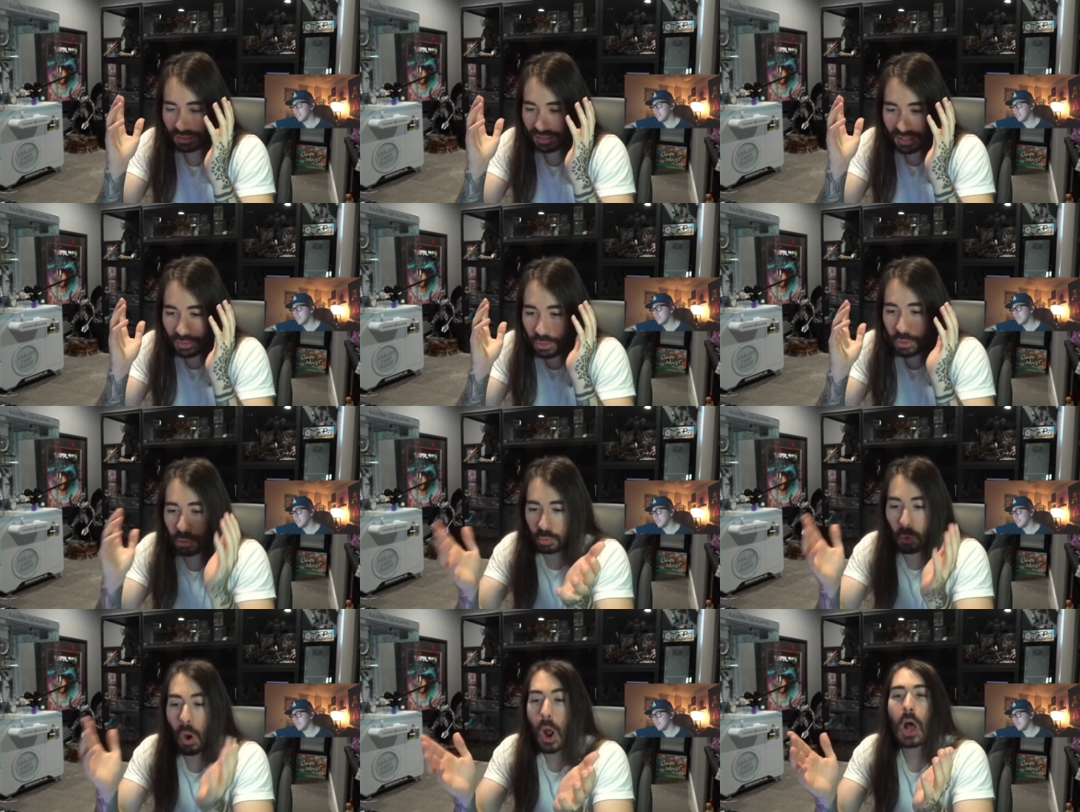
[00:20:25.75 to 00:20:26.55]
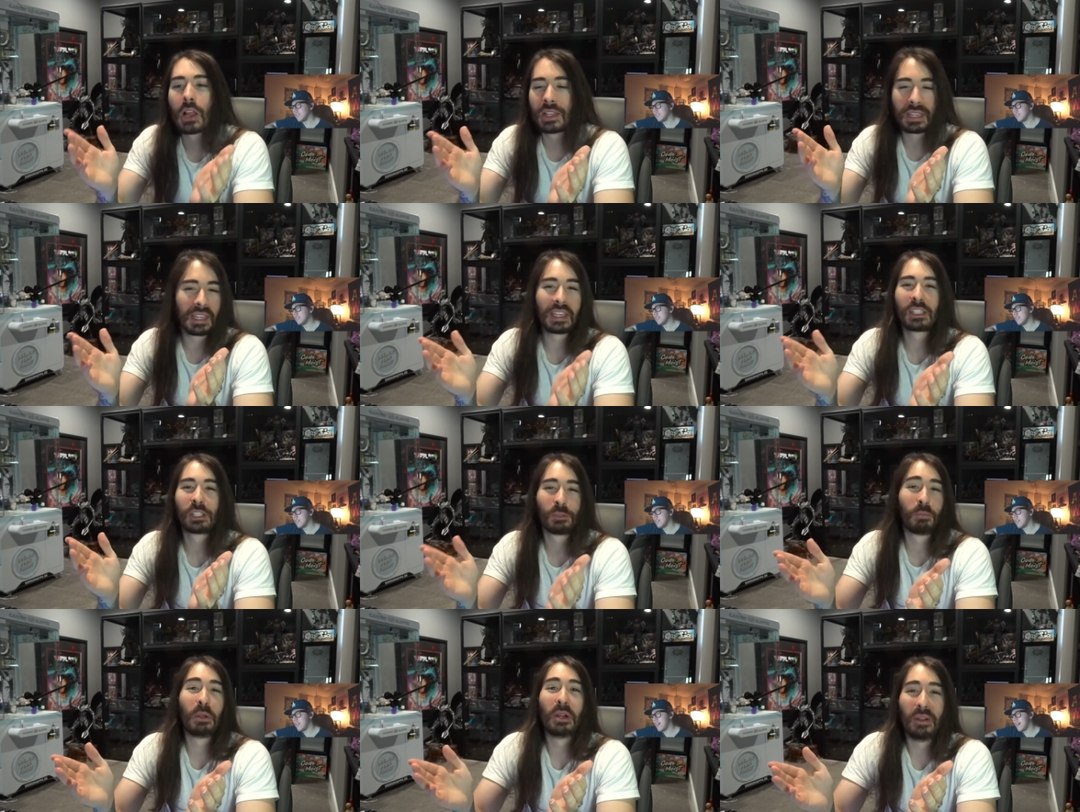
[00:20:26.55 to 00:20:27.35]
enthralling
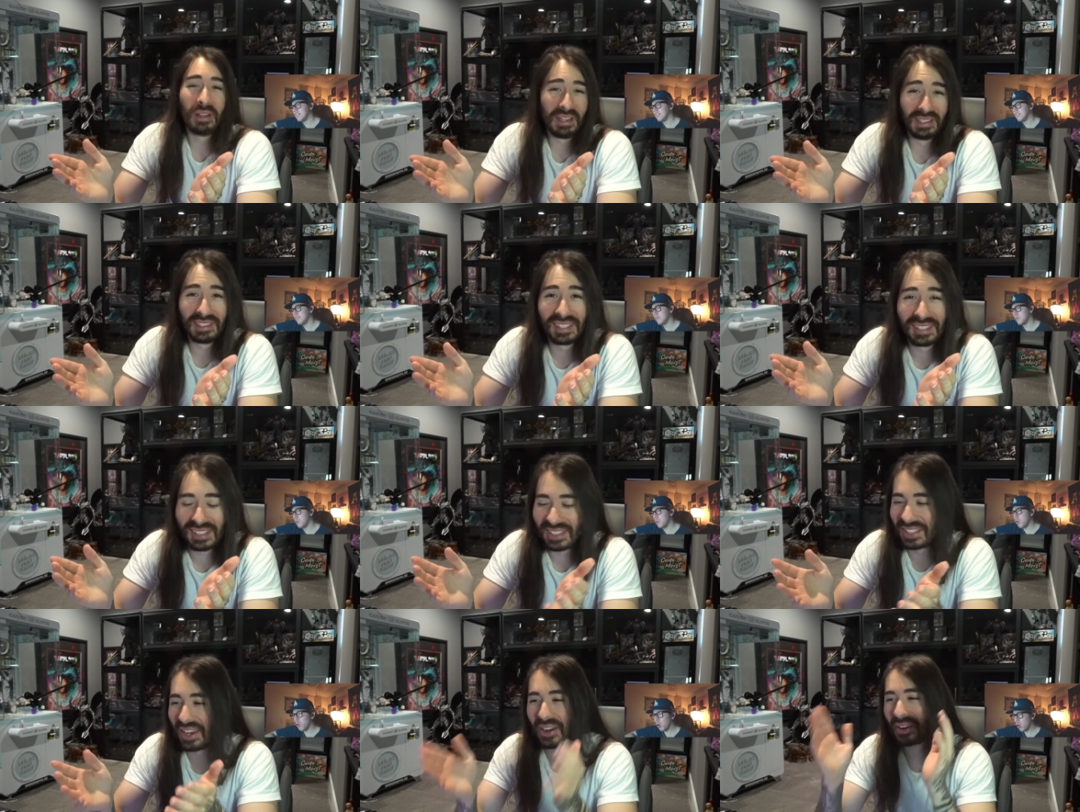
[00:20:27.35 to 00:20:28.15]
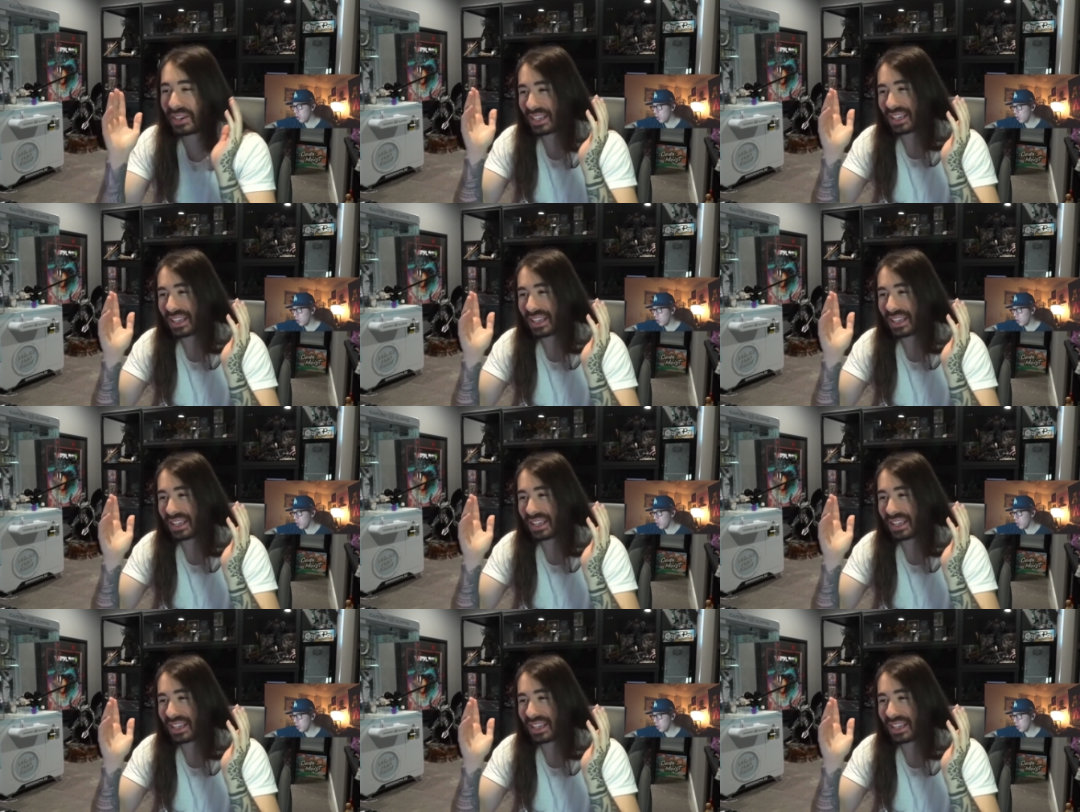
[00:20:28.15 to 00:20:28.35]
experience. So,